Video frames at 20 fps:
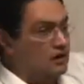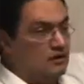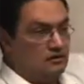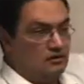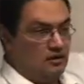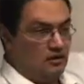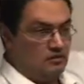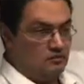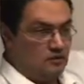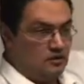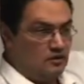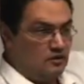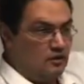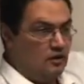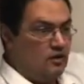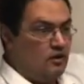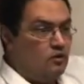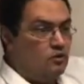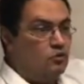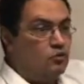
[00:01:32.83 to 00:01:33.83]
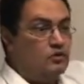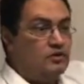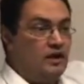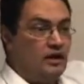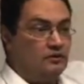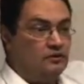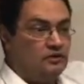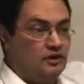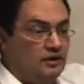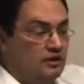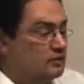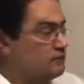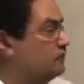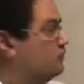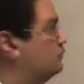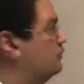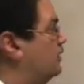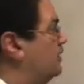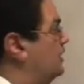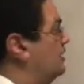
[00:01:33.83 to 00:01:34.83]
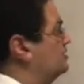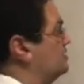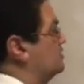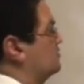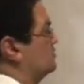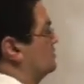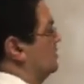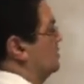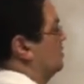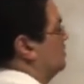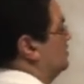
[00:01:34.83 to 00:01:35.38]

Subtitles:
I time here without the need for paralysis.